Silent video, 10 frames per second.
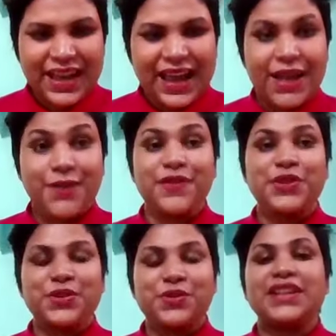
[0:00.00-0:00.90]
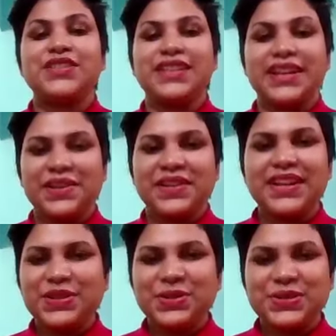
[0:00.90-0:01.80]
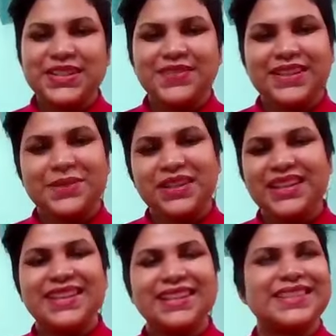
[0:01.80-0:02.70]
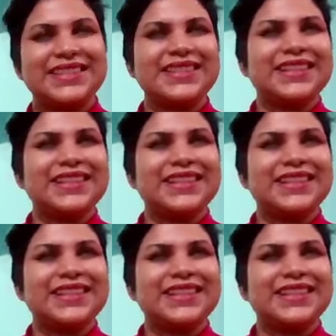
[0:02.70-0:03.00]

and for you to actually agree to do this with me is